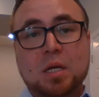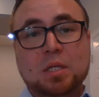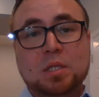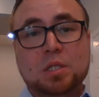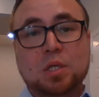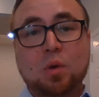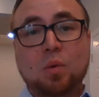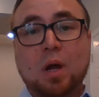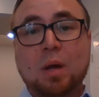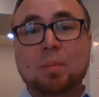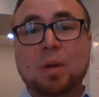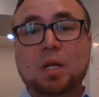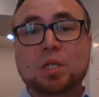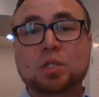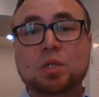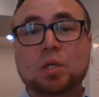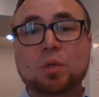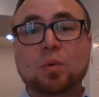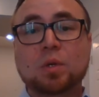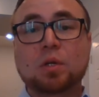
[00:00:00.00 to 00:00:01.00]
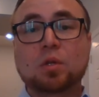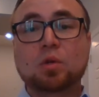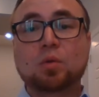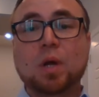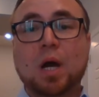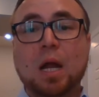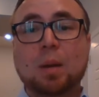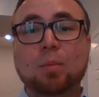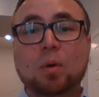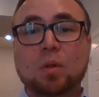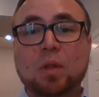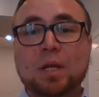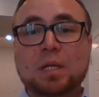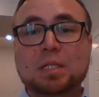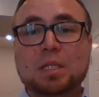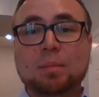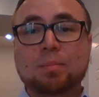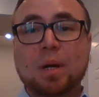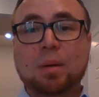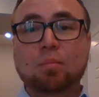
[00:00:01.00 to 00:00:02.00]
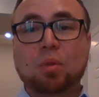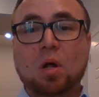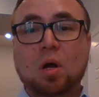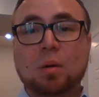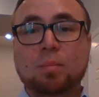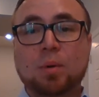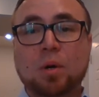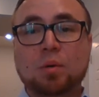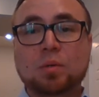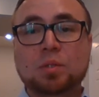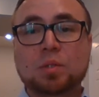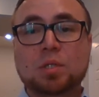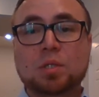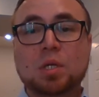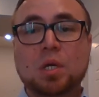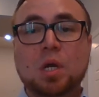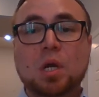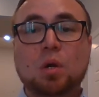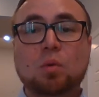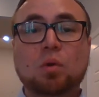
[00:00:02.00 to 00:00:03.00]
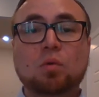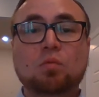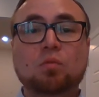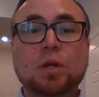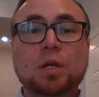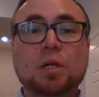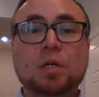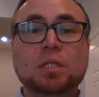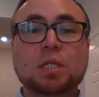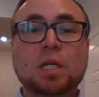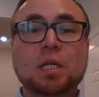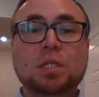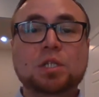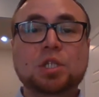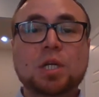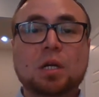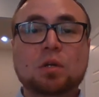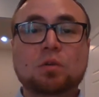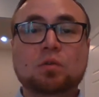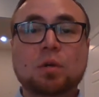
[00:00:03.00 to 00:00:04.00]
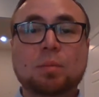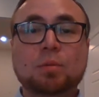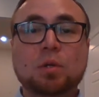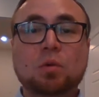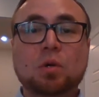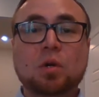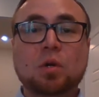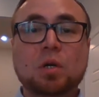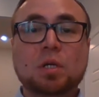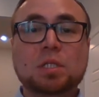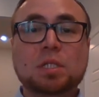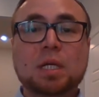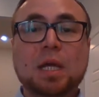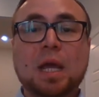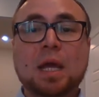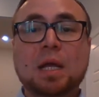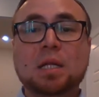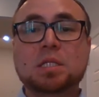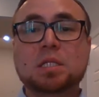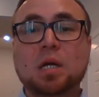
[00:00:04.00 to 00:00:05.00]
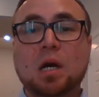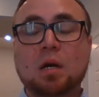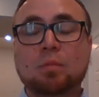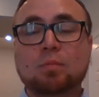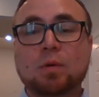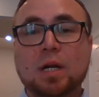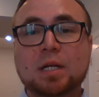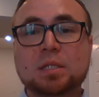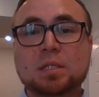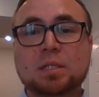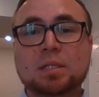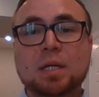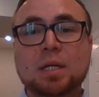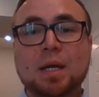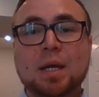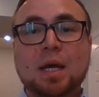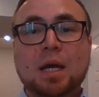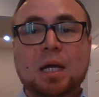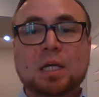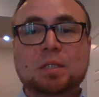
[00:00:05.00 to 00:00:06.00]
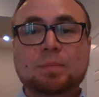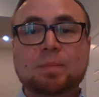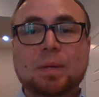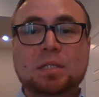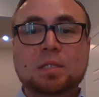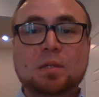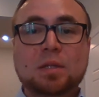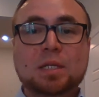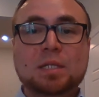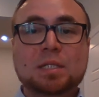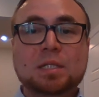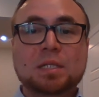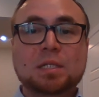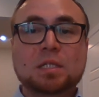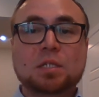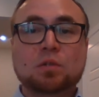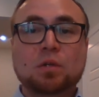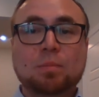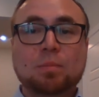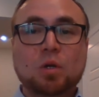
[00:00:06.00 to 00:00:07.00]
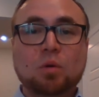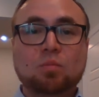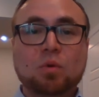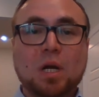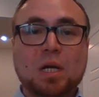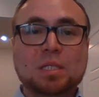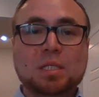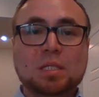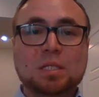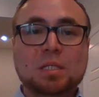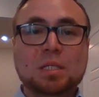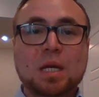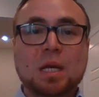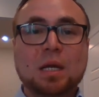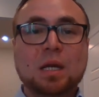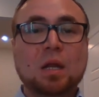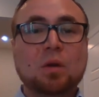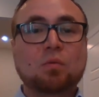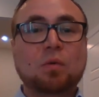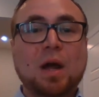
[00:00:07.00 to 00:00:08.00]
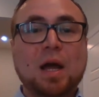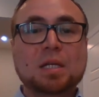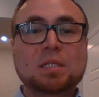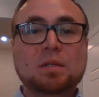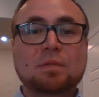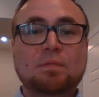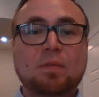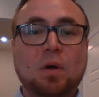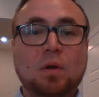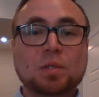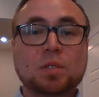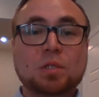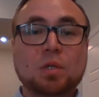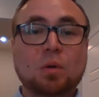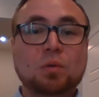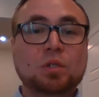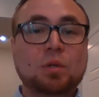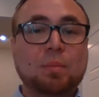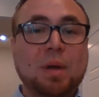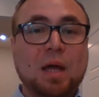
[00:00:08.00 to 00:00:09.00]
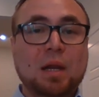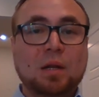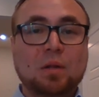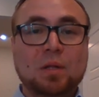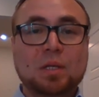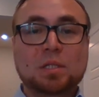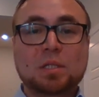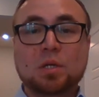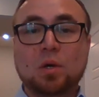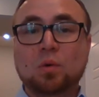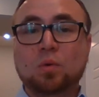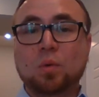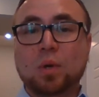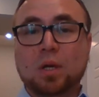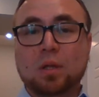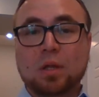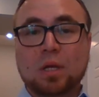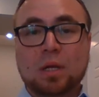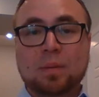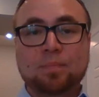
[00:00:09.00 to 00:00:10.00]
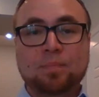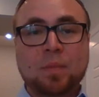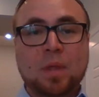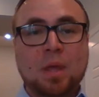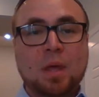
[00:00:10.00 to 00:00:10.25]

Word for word: So I make sure to include hyperlinks in my blog posts where readers can check cryptocurrency and stock prices, especially since crypto prices can rise and fall so dramatically so quickly.